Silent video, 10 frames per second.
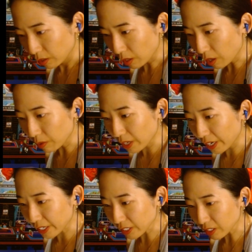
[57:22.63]
Oh,
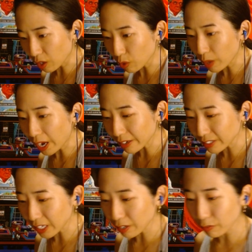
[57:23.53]
nice. Oh, wow,
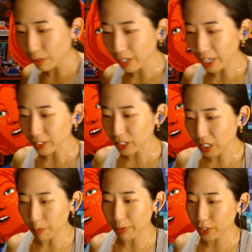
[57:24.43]
Davor. Costa
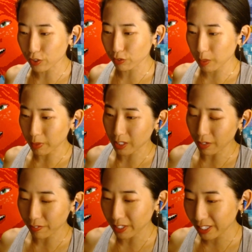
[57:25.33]
stopped by your stream at
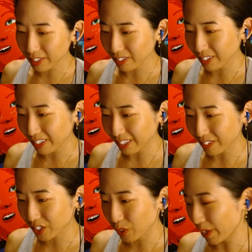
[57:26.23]
7 Eastern, and it
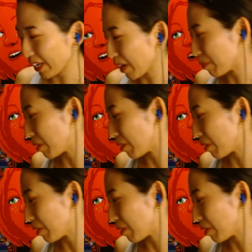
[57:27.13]
was 2 a.m.